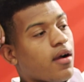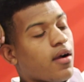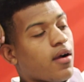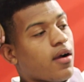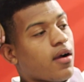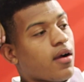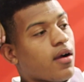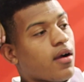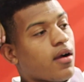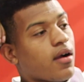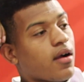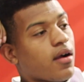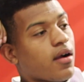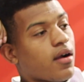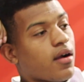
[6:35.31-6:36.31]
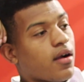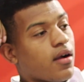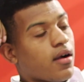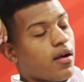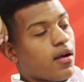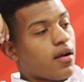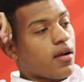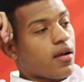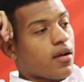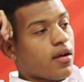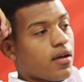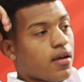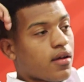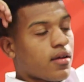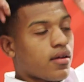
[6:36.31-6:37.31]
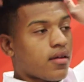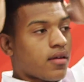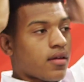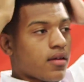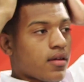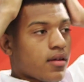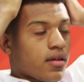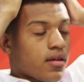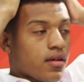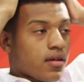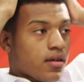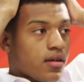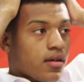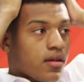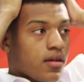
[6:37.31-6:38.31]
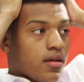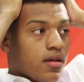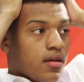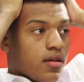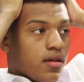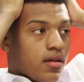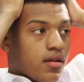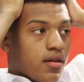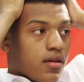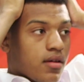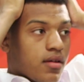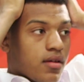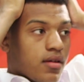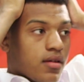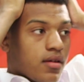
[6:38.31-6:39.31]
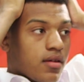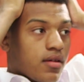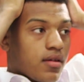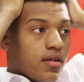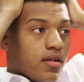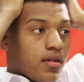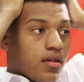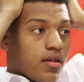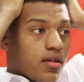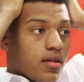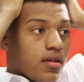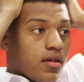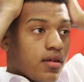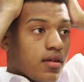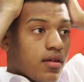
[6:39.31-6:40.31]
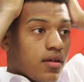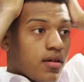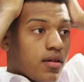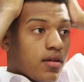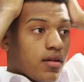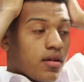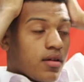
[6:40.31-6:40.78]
[no speech]